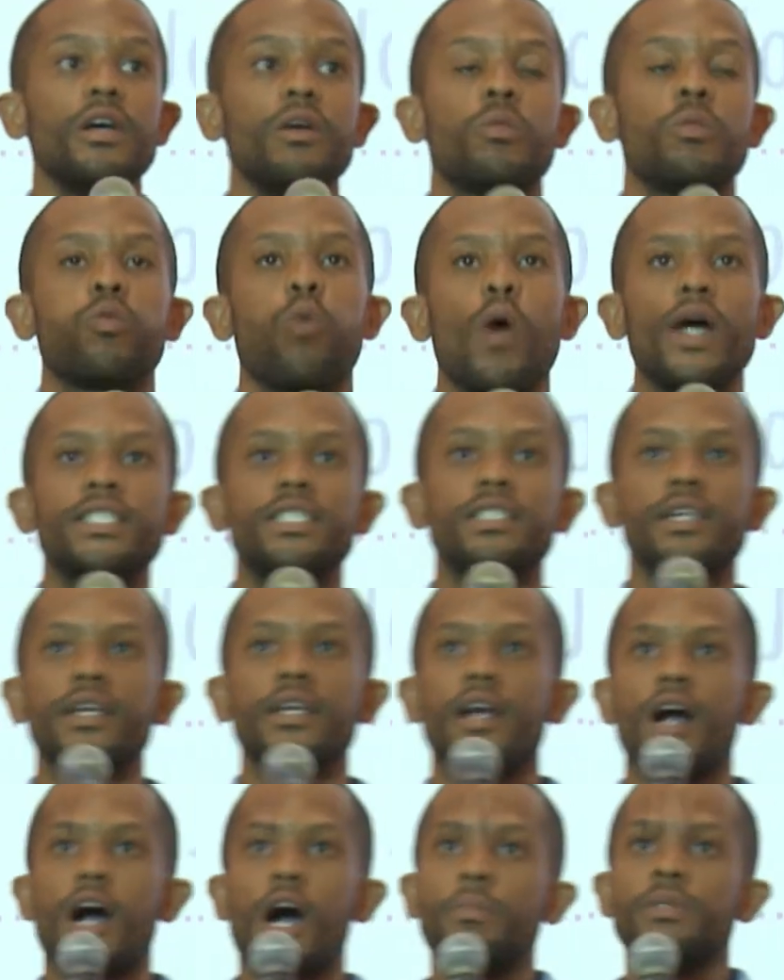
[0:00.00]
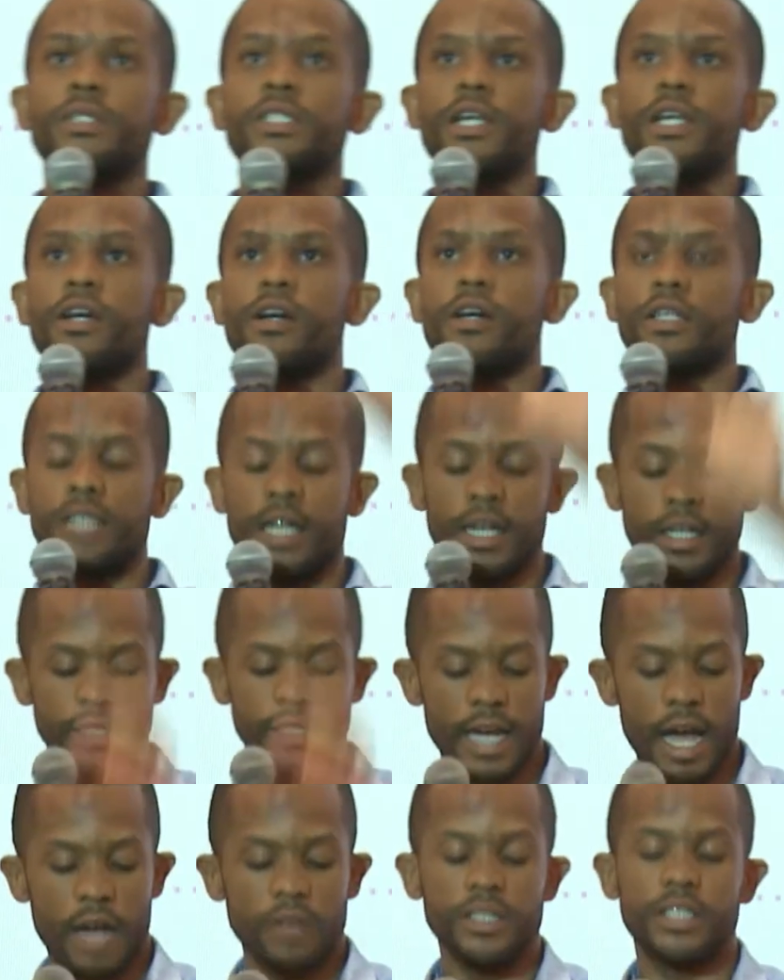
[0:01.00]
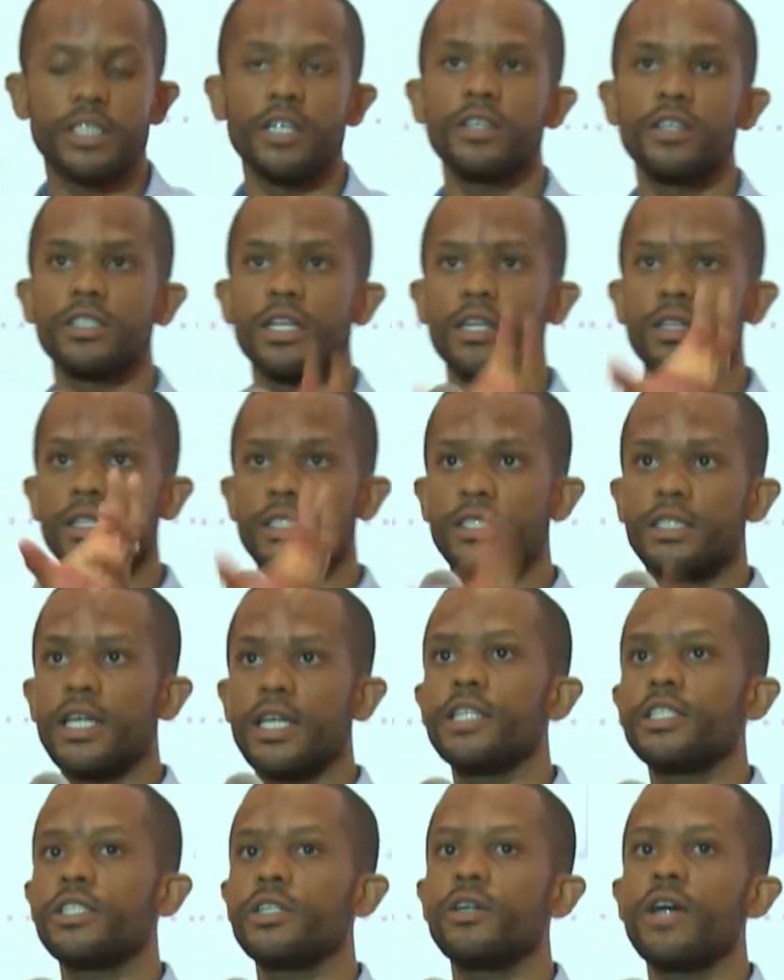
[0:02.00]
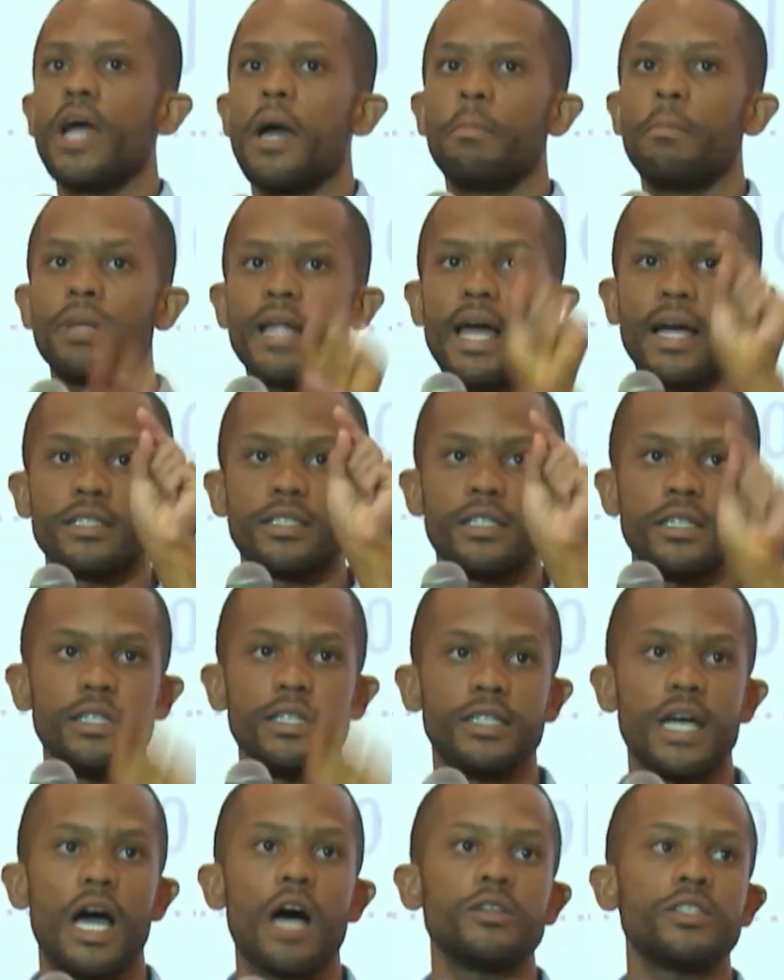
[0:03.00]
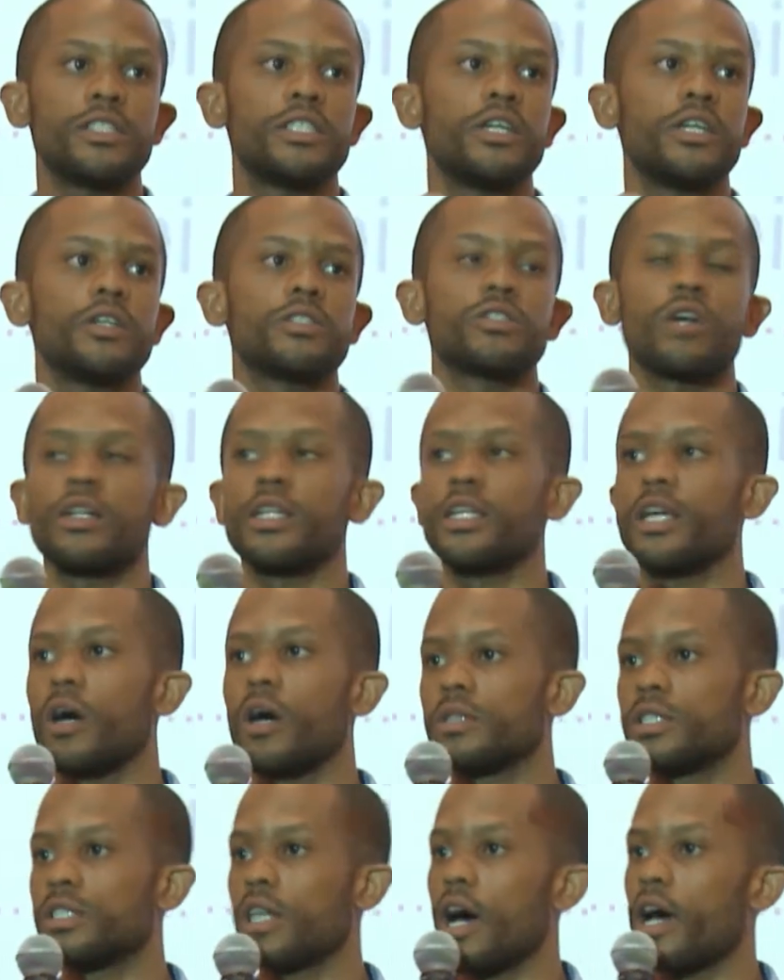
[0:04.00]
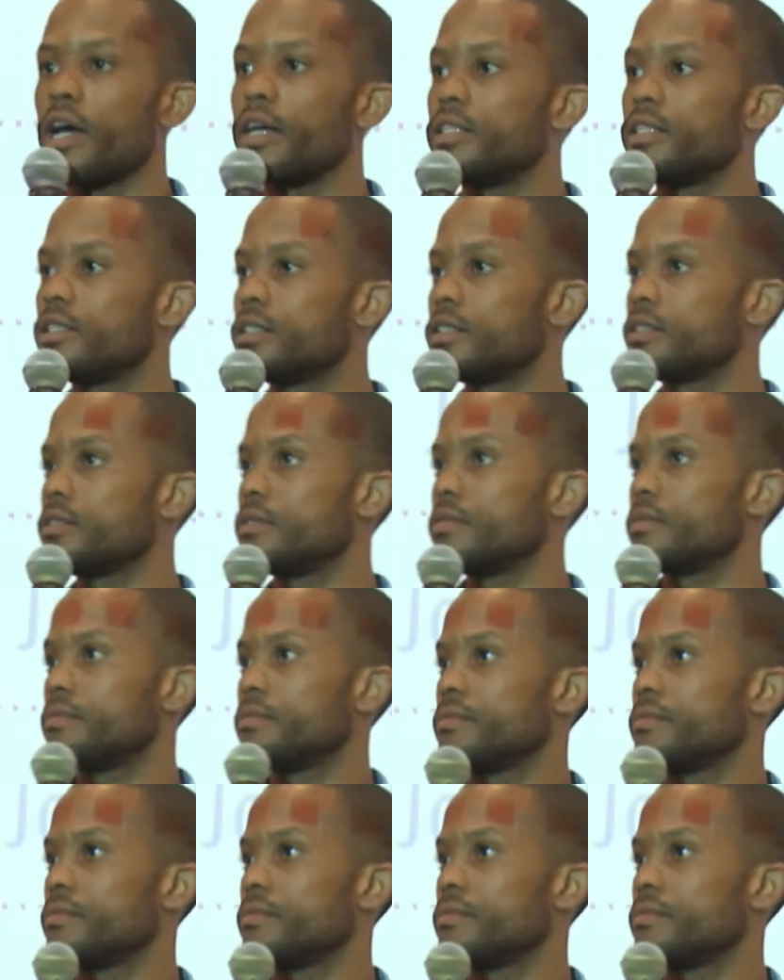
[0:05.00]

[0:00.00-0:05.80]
with whites sitting upstairs and downstairs in the center and blacks sitting downstairs on the outsides.